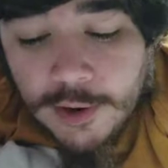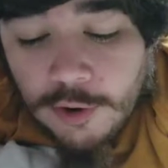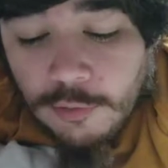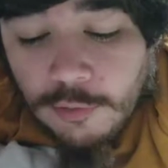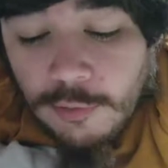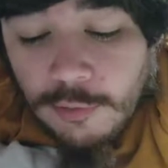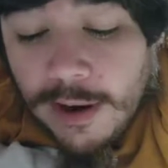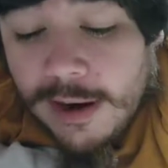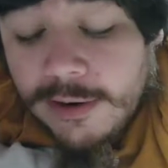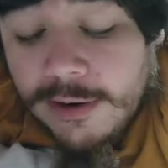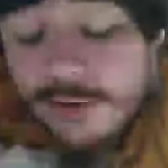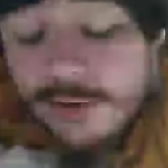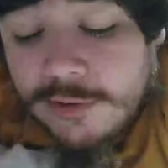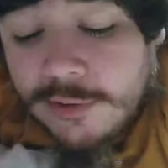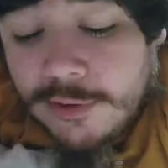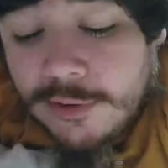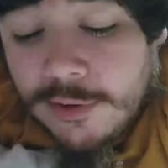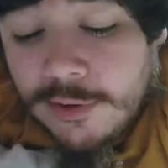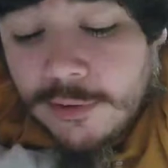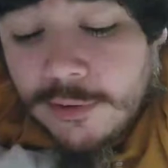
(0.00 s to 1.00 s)
Why
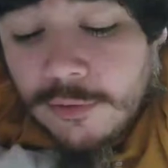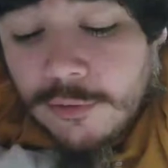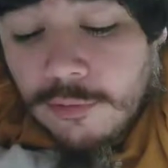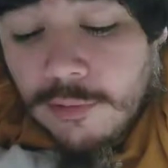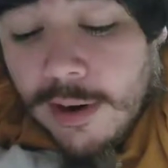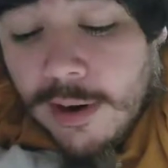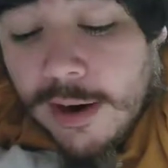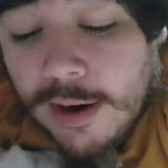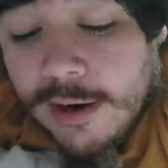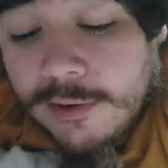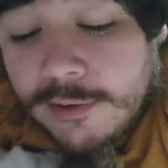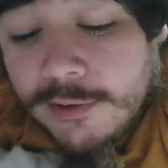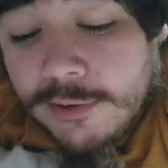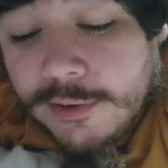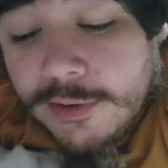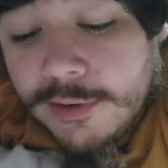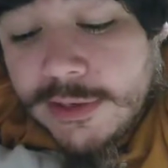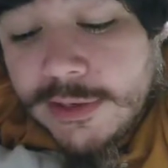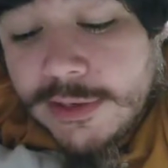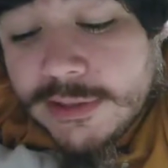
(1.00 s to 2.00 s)

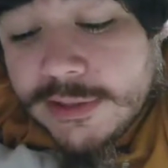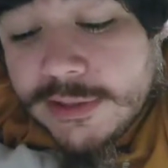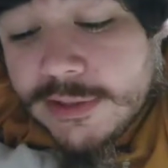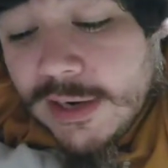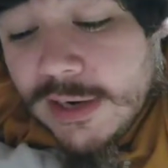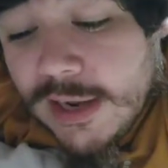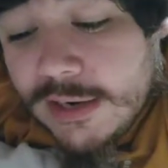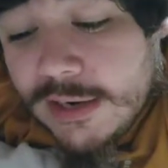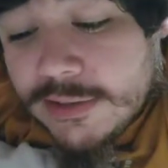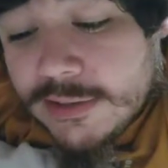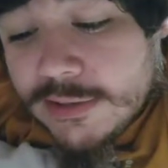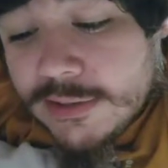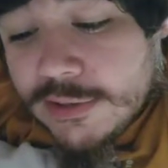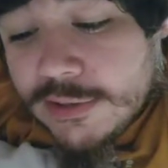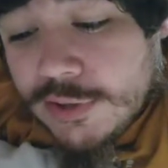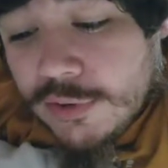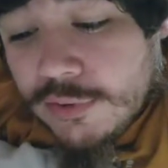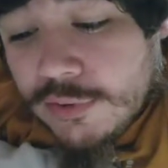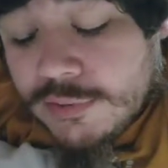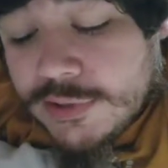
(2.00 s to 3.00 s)
are his legs
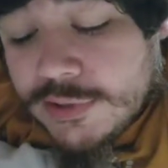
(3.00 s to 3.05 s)
so